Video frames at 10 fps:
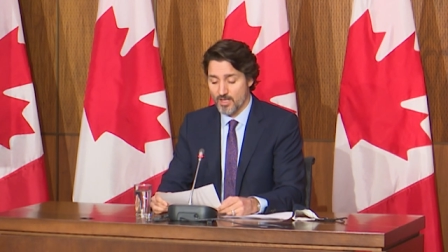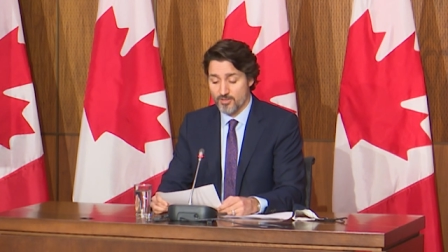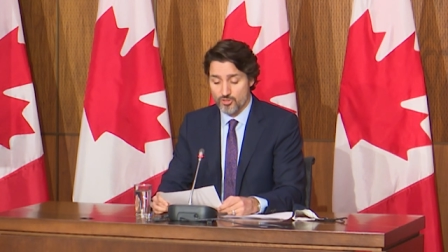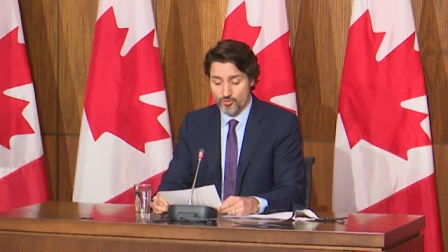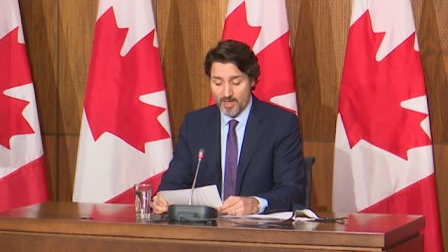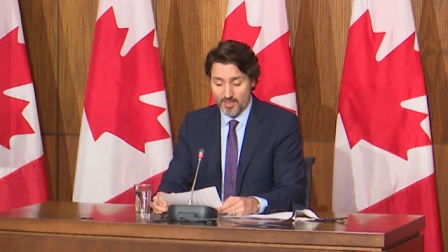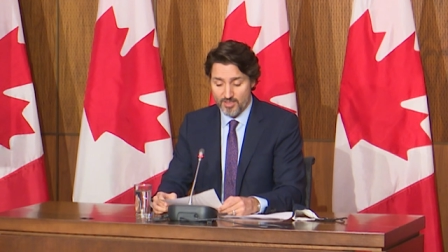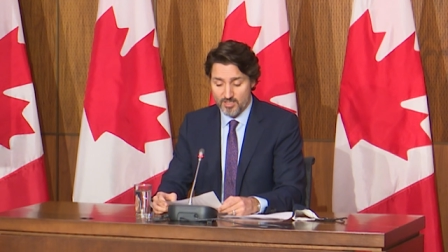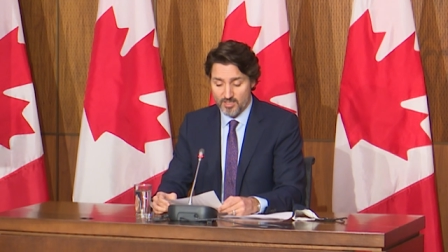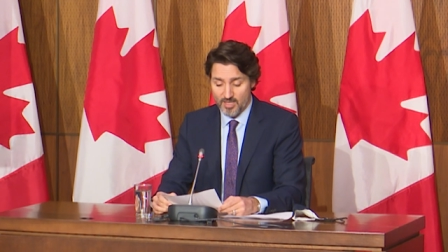The
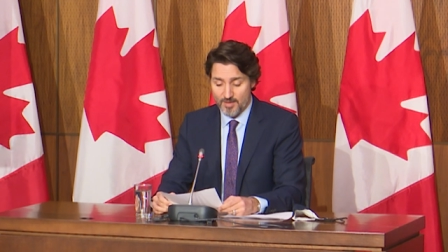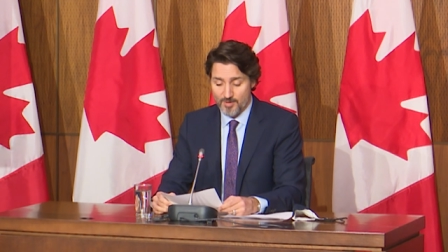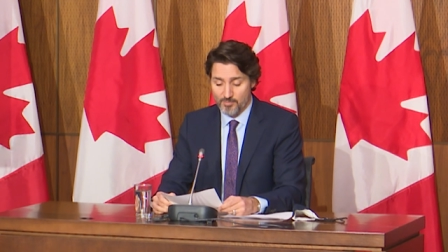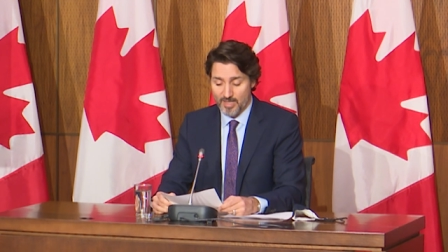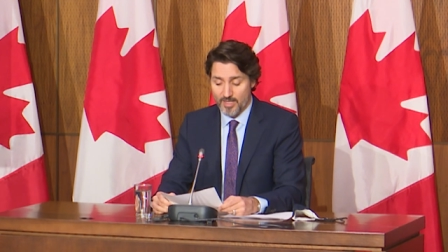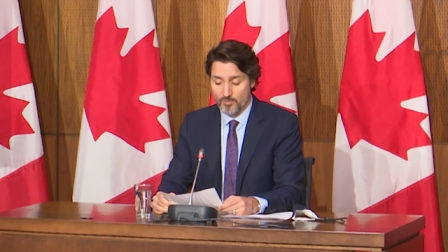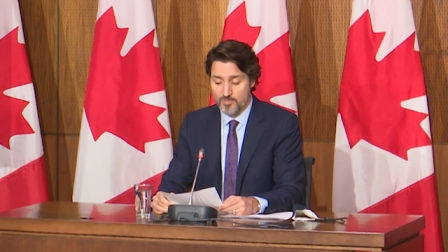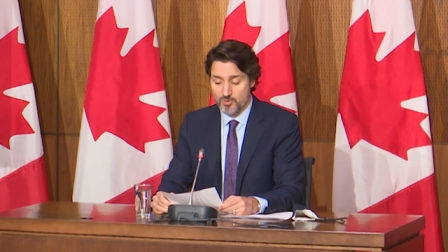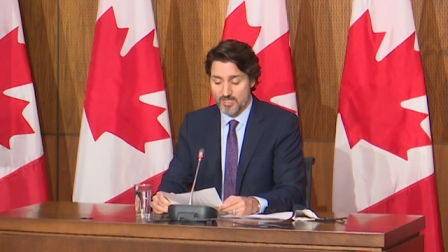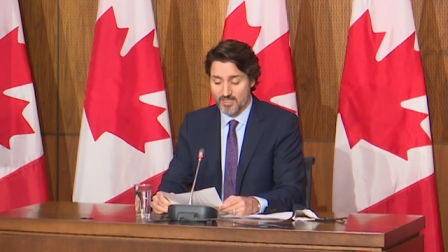strengthened climate plan we
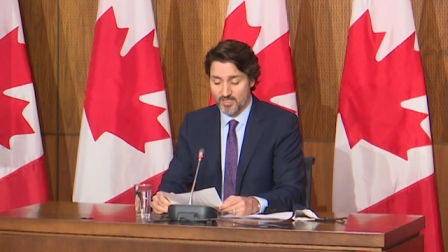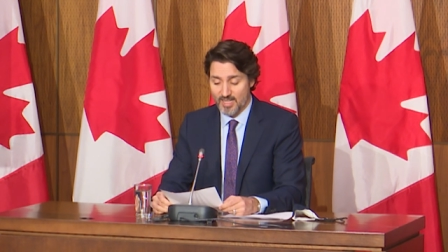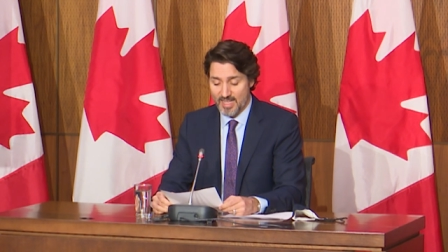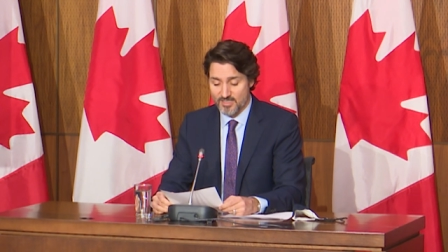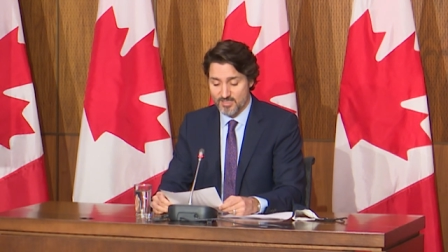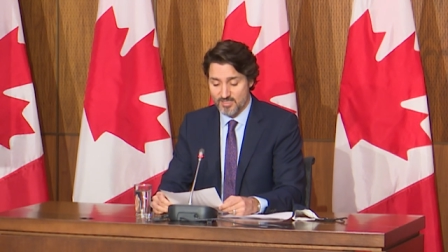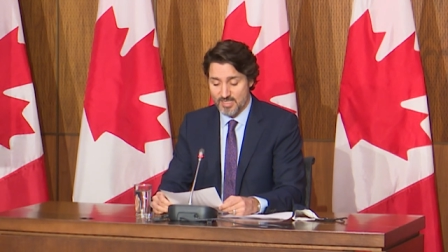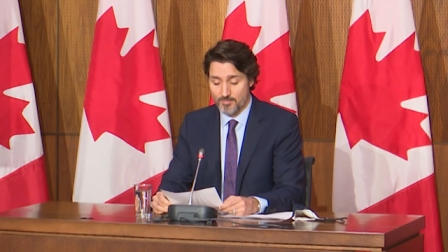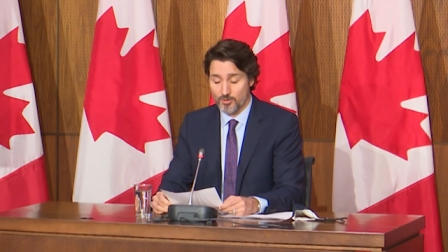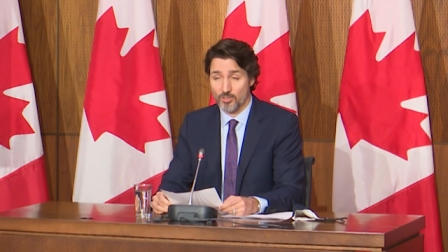presented last
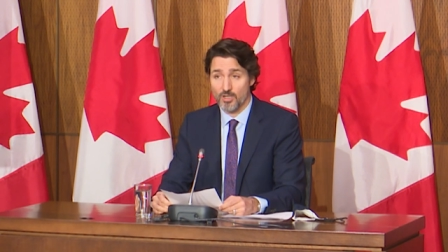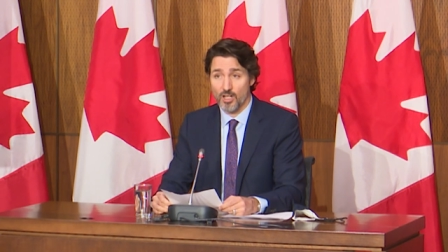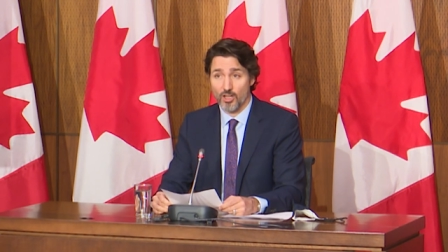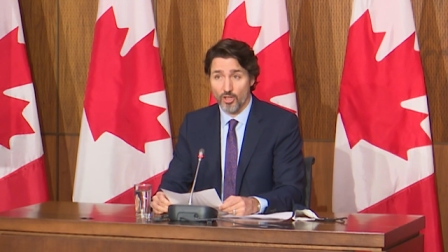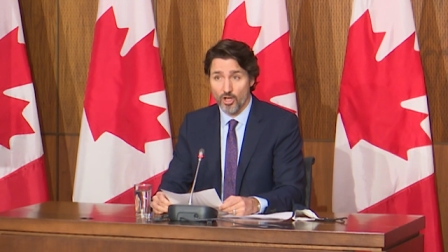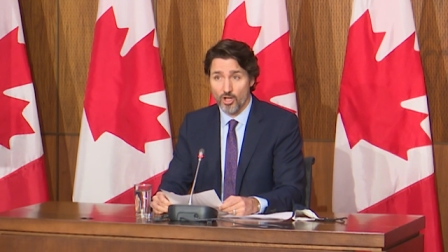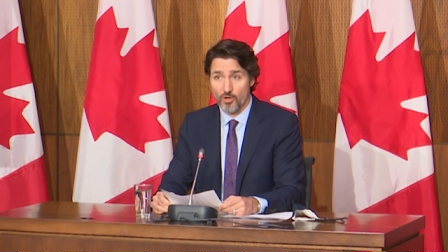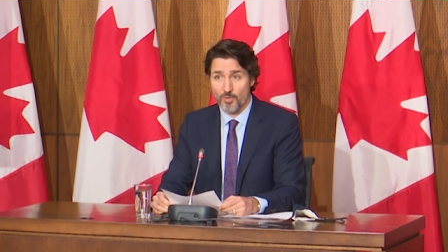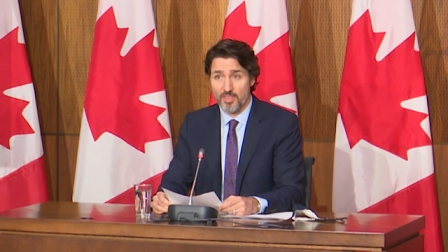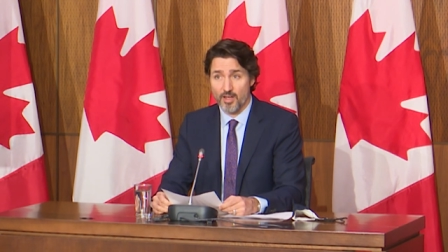December,
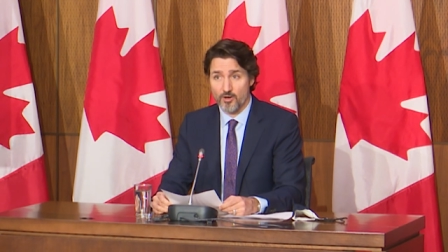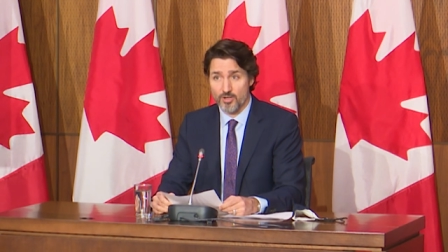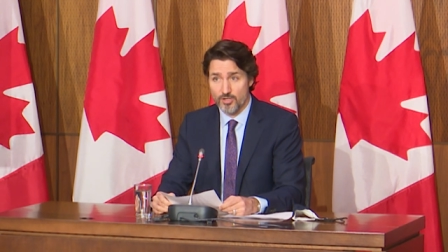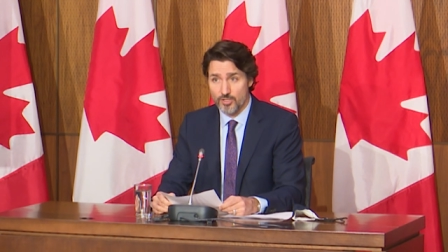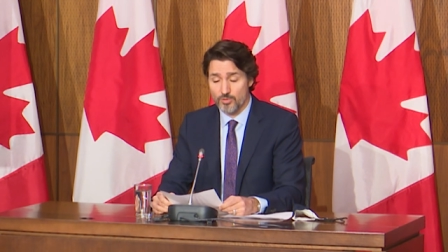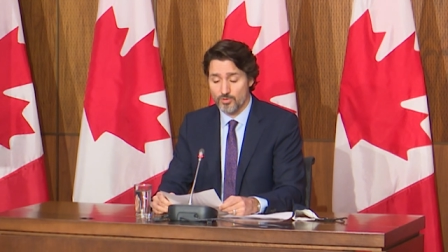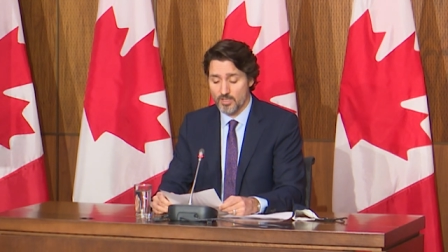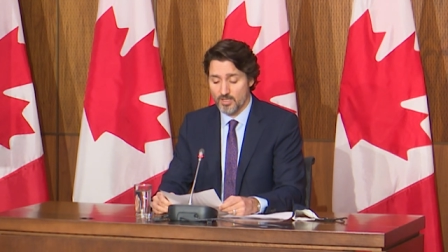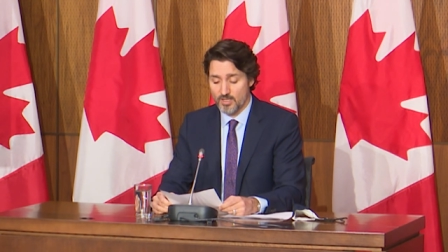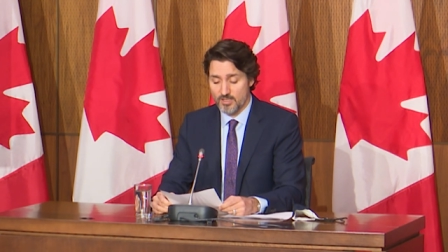along with our new
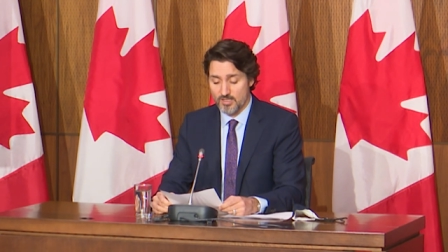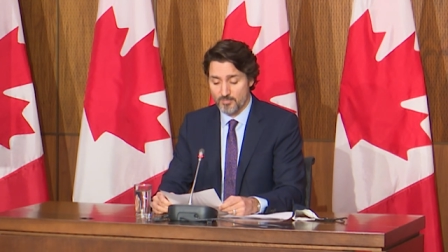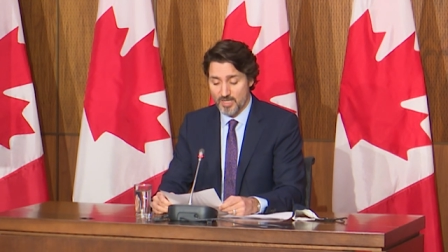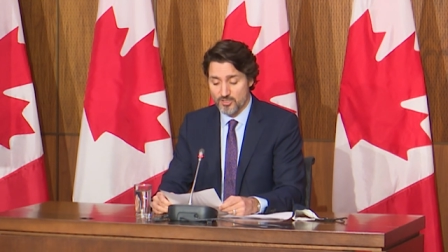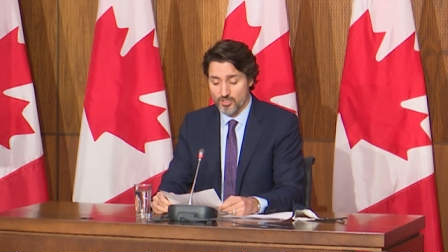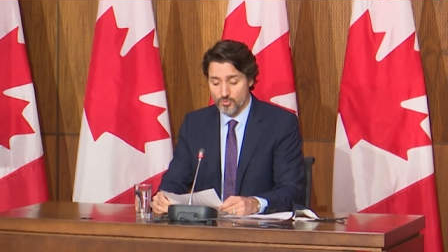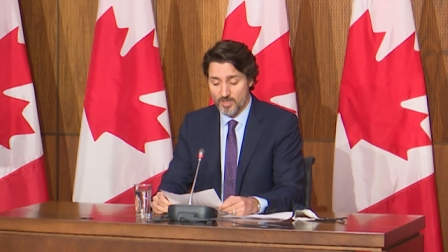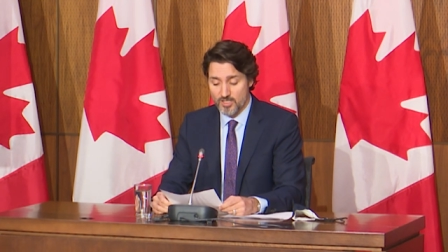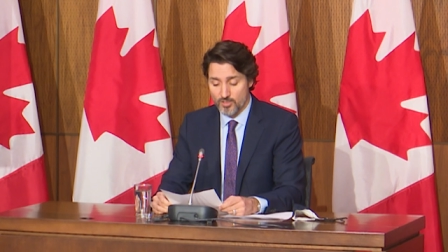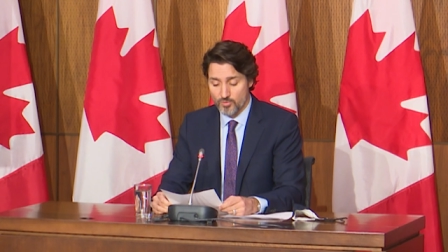Budget
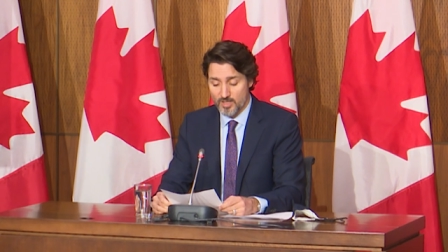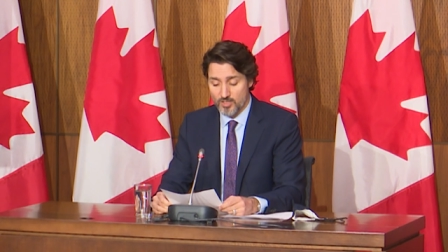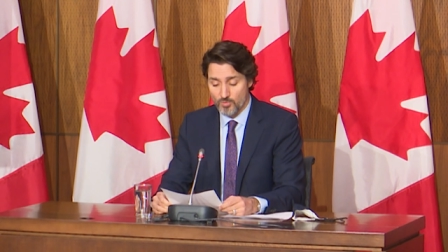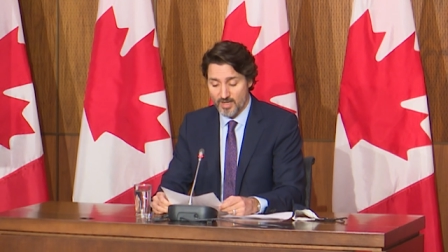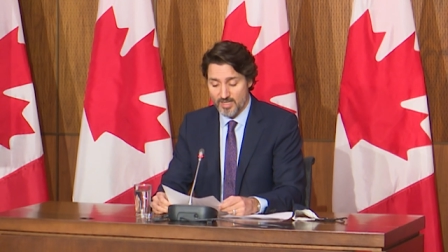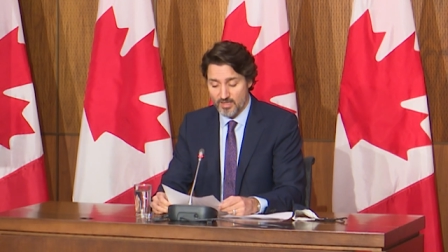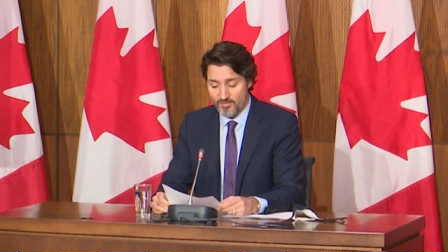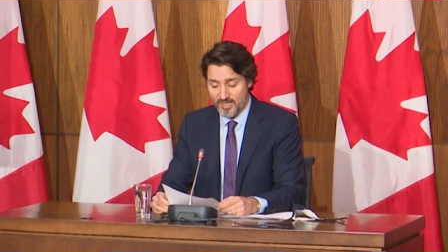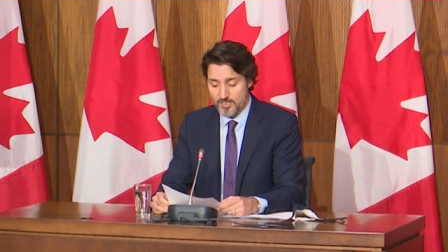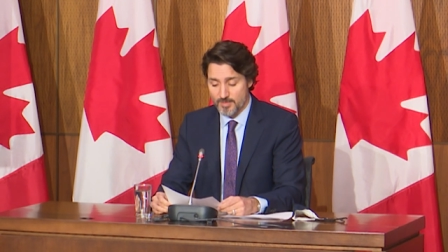twenty twenty-one
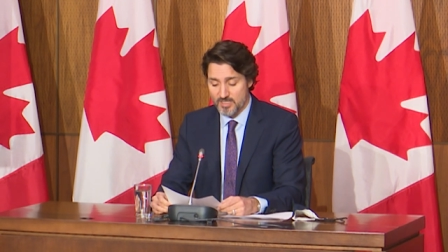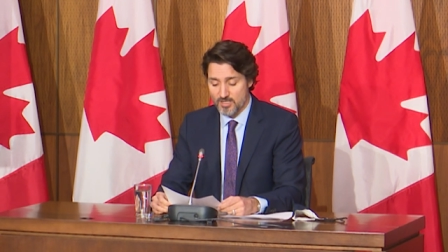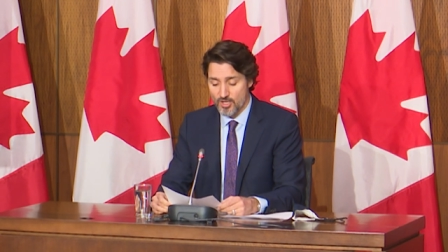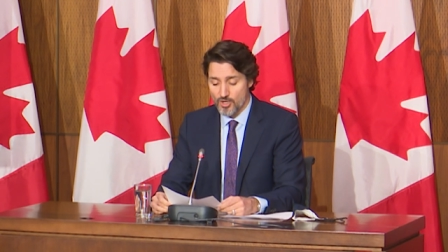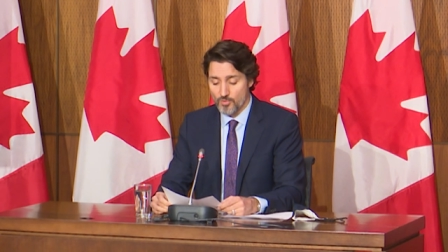investments,